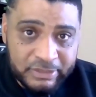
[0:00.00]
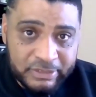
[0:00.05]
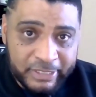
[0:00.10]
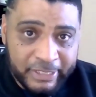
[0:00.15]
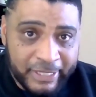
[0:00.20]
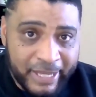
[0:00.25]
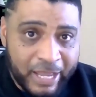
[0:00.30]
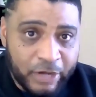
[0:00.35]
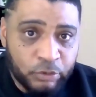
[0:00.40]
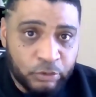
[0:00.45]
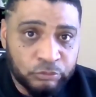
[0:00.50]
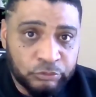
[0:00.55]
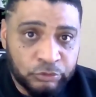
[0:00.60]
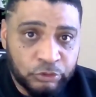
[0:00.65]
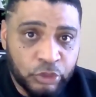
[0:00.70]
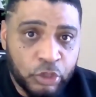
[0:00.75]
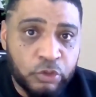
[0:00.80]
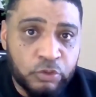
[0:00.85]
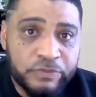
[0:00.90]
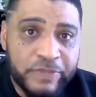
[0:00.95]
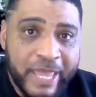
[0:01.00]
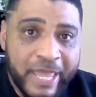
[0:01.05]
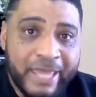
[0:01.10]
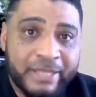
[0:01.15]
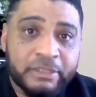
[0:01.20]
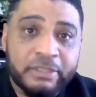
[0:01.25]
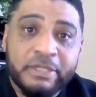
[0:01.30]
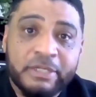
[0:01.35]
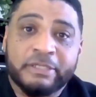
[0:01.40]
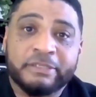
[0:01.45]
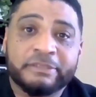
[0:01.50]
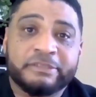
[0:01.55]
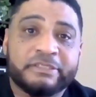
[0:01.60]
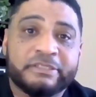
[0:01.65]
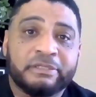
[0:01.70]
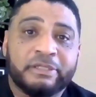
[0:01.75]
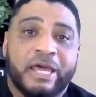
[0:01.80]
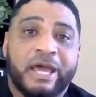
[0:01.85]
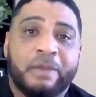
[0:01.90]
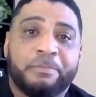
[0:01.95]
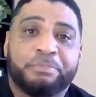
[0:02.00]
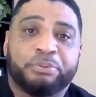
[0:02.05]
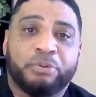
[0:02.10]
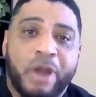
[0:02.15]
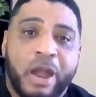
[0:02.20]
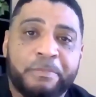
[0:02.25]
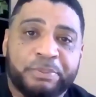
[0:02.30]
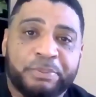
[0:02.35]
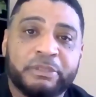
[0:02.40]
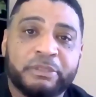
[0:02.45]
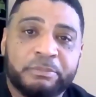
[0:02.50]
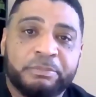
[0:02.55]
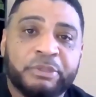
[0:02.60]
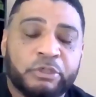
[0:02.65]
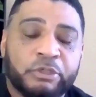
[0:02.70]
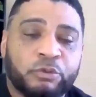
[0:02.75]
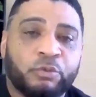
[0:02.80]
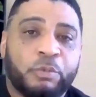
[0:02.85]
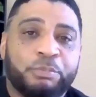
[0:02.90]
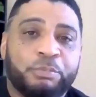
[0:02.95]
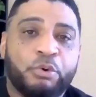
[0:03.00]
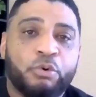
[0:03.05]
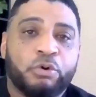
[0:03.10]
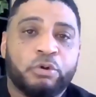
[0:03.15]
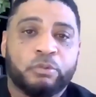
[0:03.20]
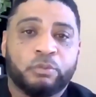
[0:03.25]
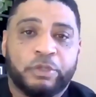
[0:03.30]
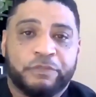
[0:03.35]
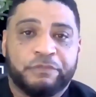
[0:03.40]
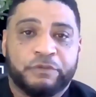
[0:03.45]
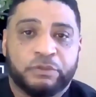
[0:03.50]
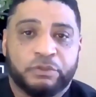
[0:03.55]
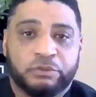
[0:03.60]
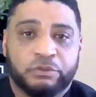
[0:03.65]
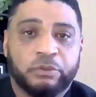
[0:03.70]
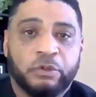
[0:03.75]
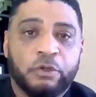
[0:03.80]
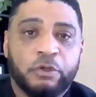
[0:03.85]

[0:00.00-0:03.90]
And I don't know that until I properly build a rapport with you.